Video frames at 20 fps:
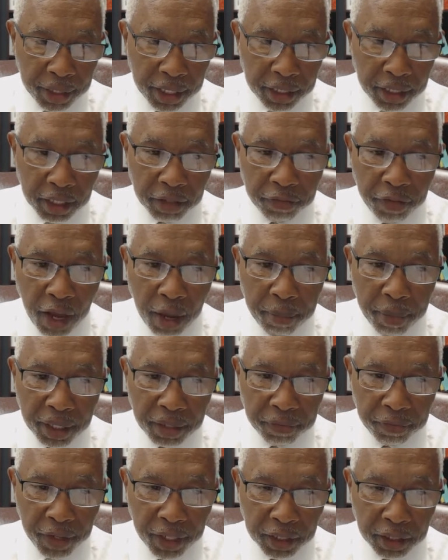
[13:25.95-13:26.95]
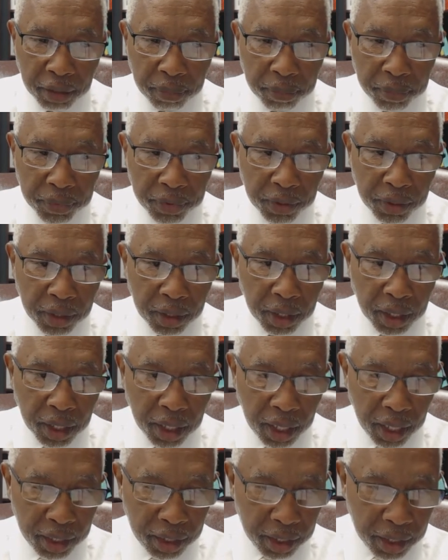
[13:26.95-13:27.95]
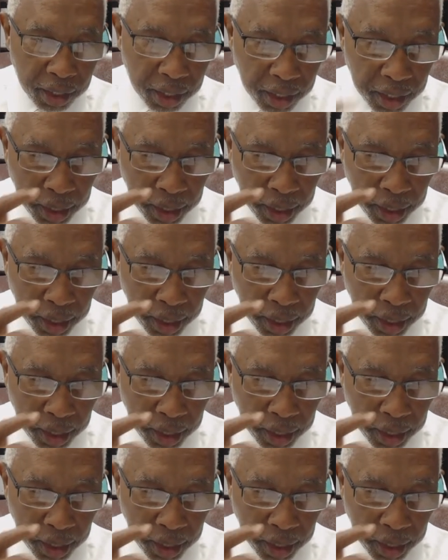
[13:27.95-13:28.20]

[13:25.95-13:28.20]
identified by the victims, and